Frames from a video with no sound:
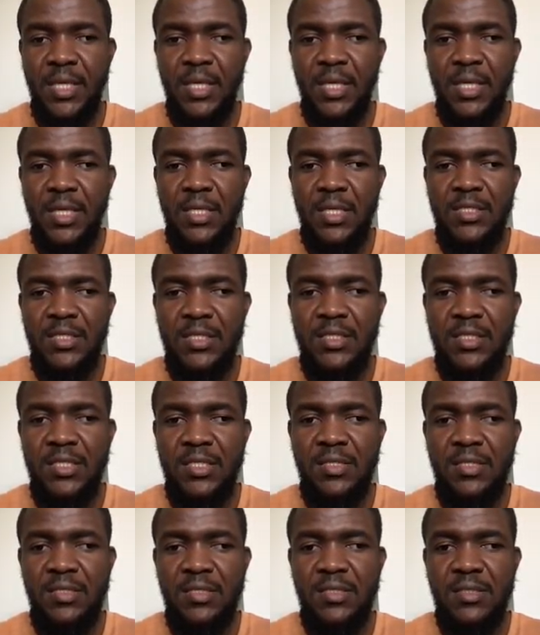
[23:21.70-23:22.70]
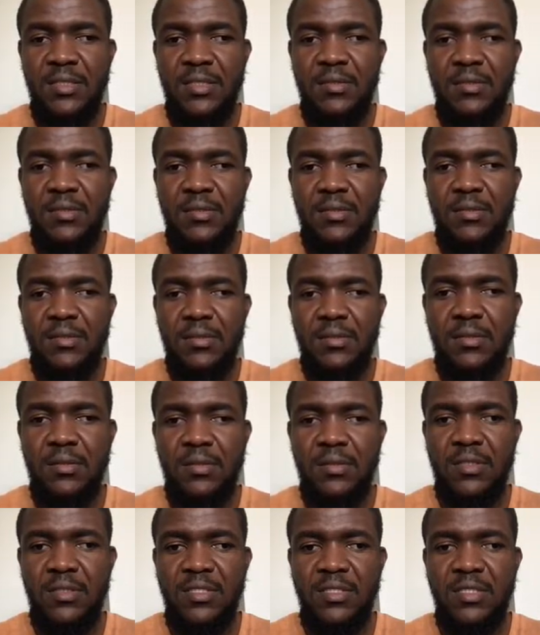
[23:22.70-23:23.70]
and then
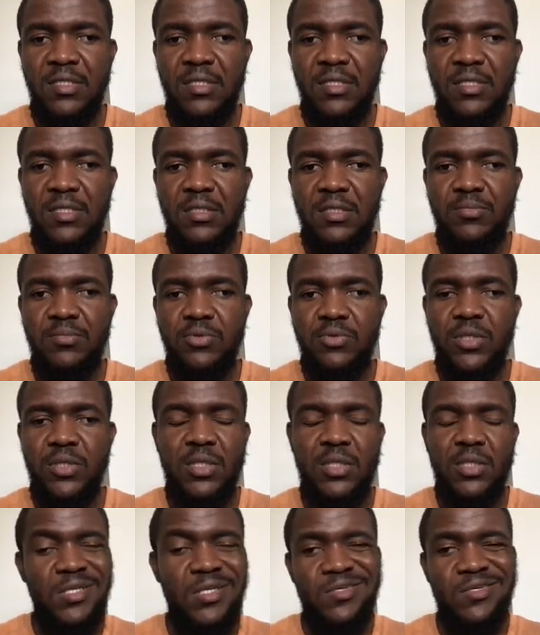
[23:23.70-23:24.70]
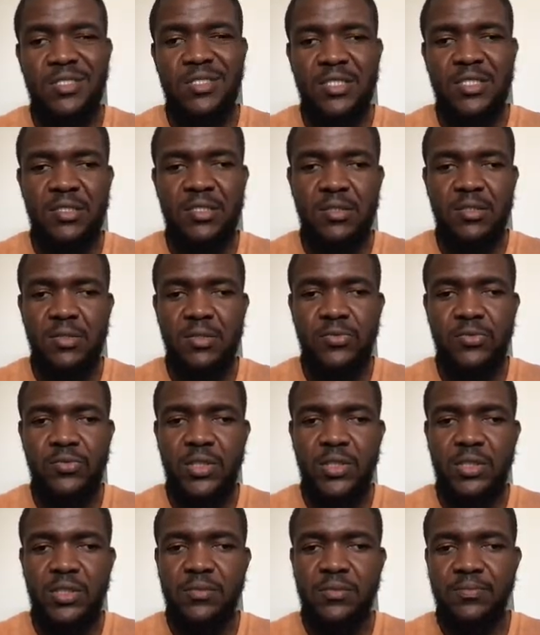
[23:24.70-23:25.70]
cd project. I did it
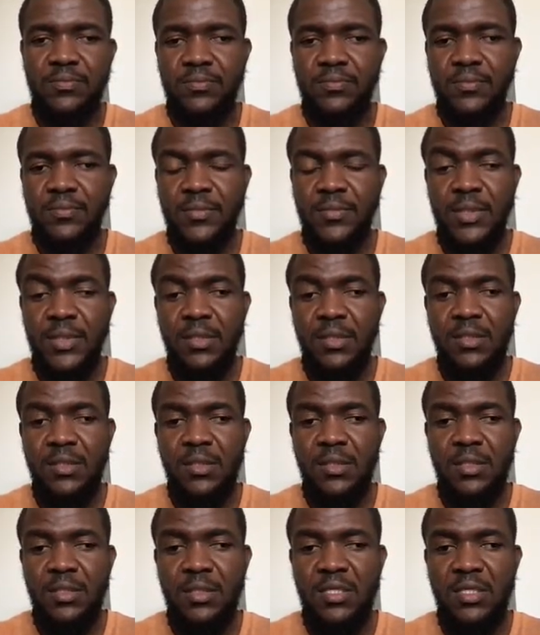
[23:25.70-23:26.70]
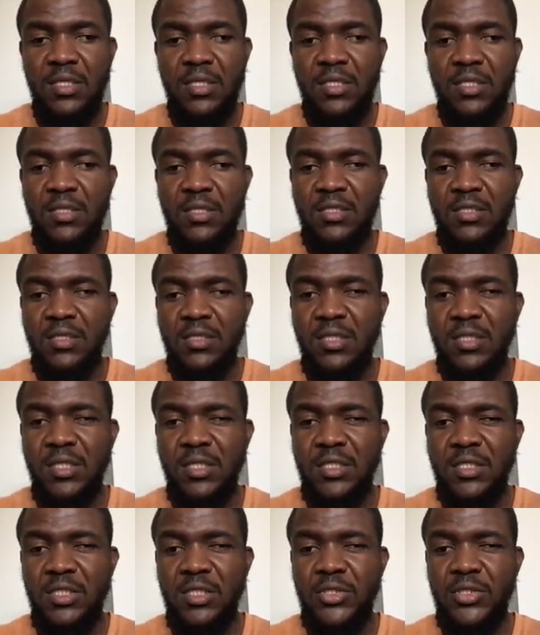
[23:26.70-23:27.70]
already. It did the
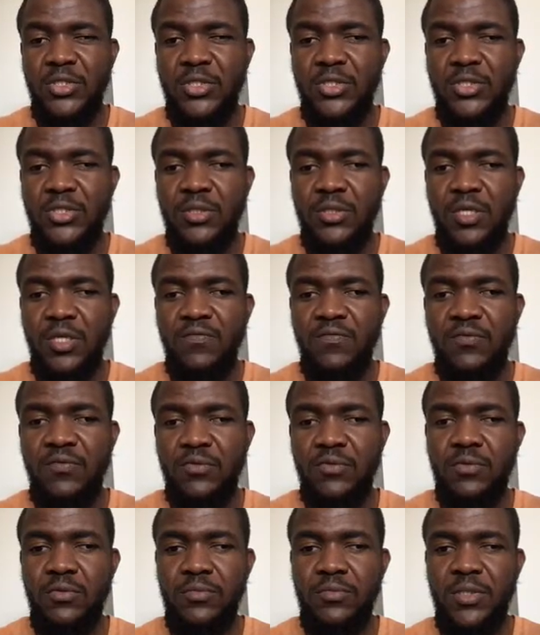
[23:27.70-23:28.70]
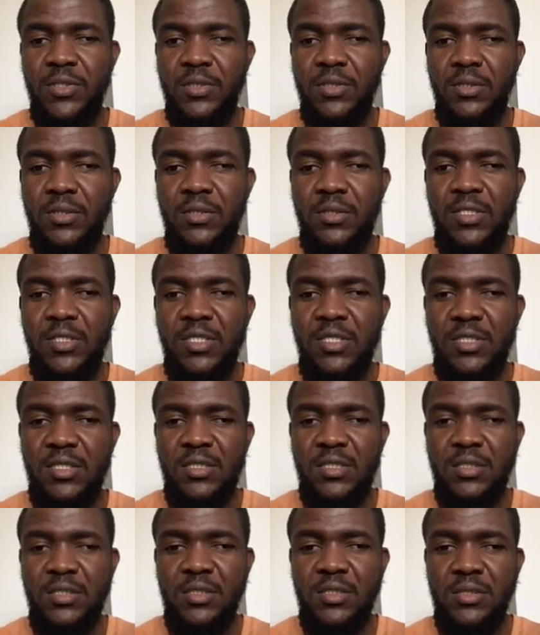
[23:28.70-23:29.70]
execution environment that
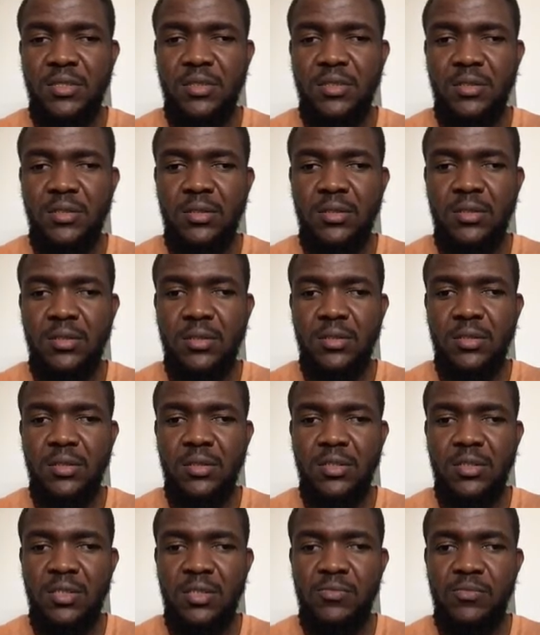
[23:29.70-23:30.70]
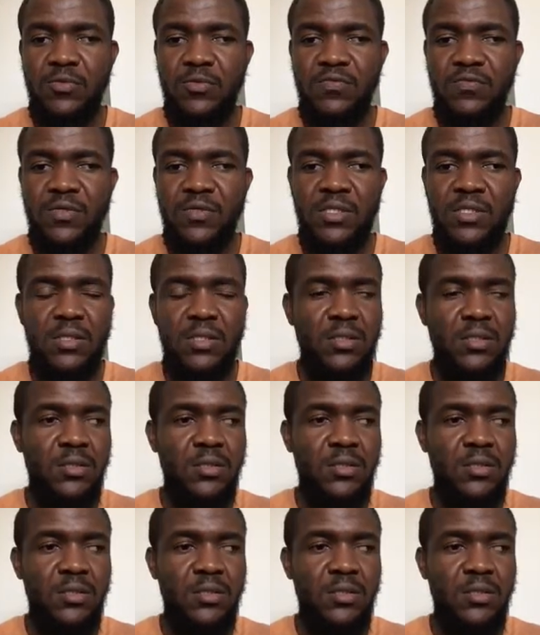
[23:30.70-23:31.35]
YAML file.